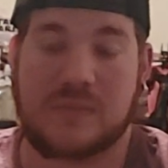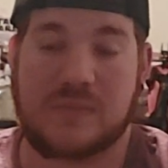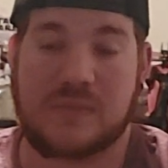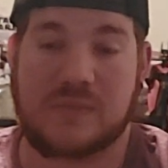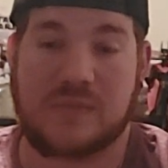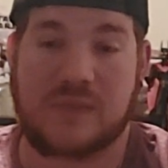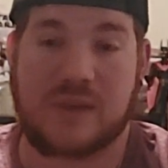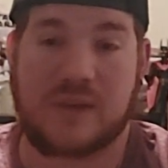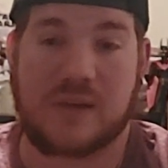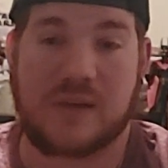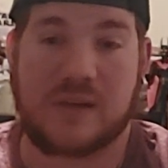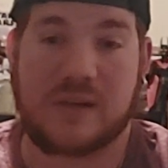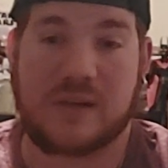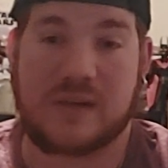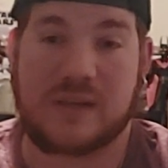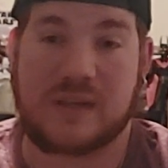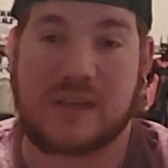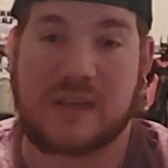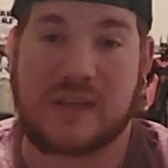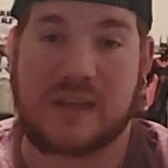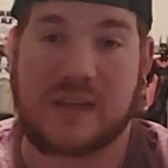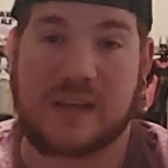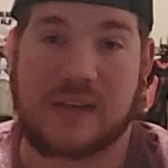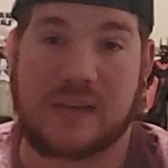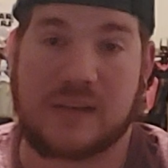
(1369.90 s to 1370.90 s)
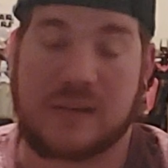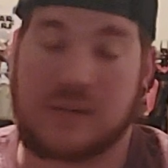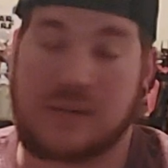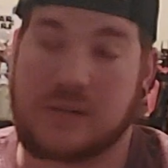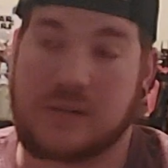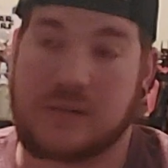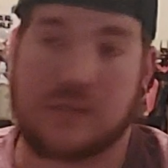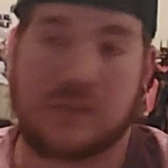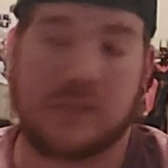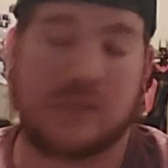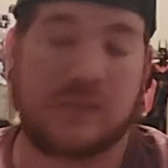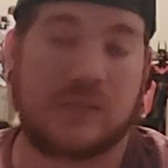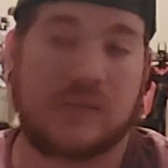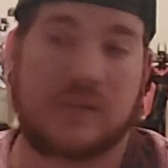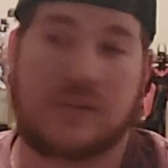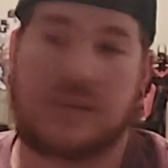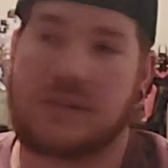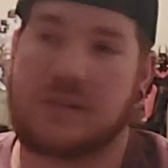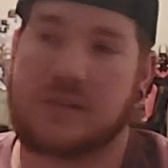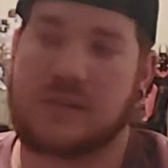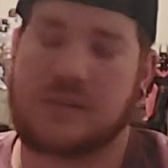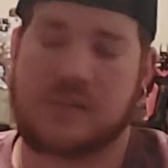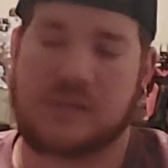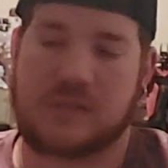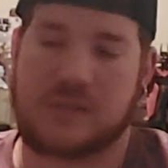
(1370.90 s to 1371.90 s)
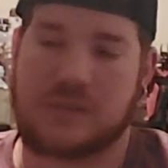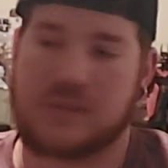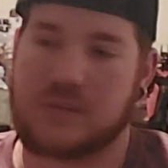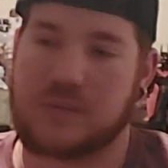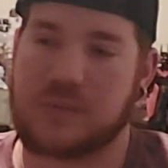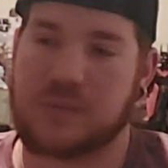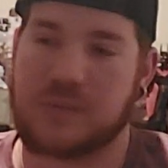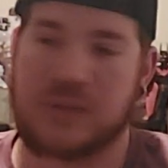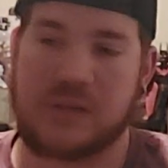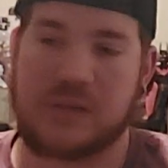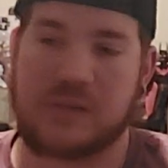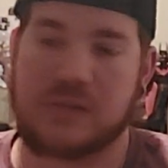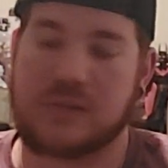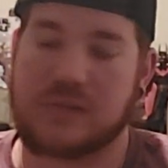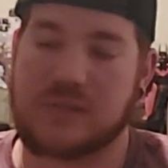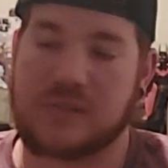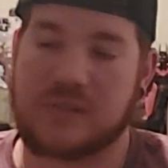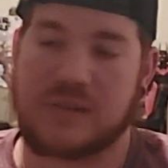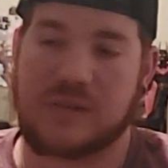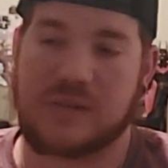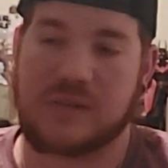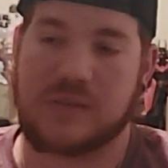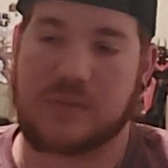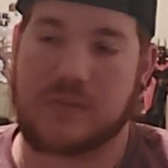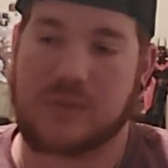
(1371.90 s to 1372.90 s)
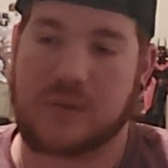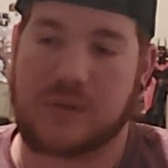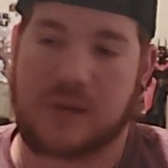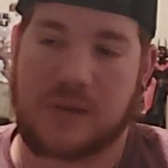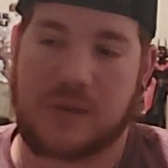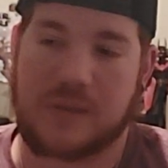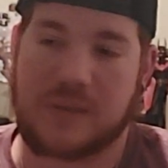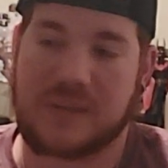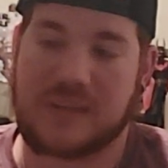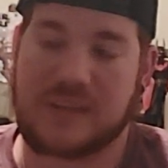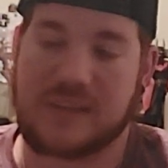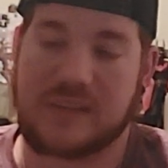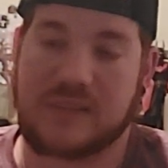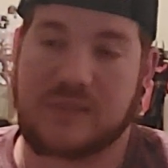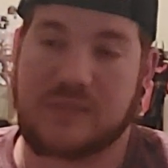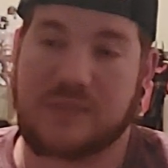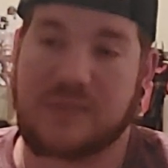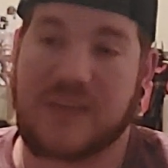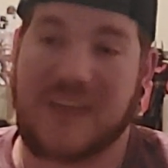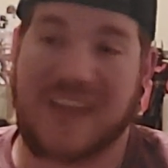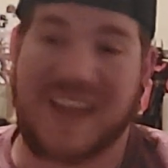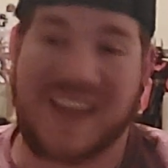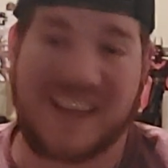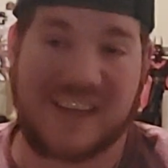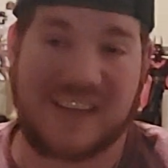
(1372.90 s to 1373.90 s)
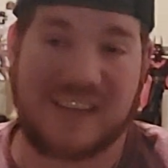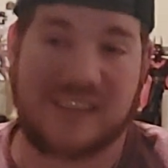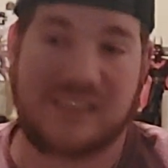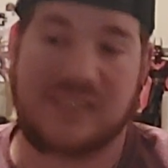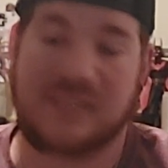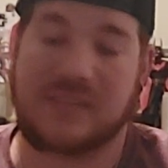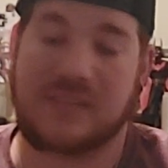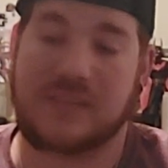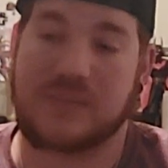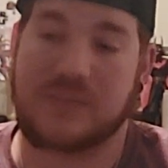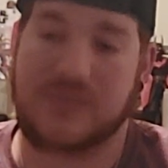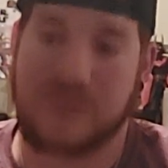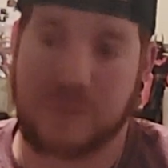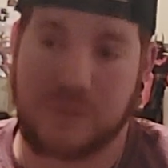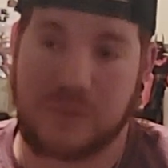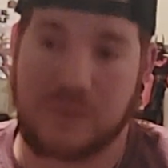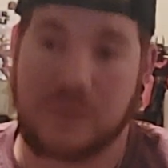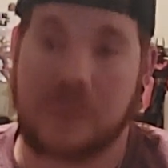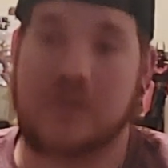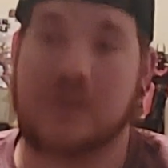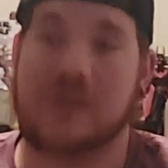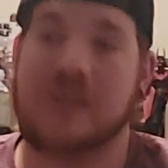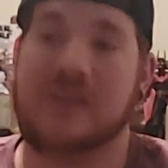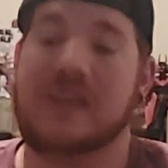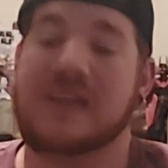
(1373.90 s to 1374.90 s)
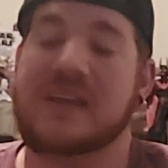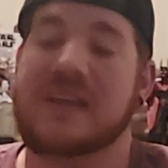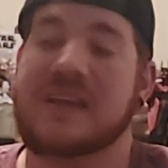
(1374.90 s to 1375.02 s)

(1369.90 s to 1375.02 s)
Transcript: It's just explosions everywhere. I mean, it's fast, it's fluid.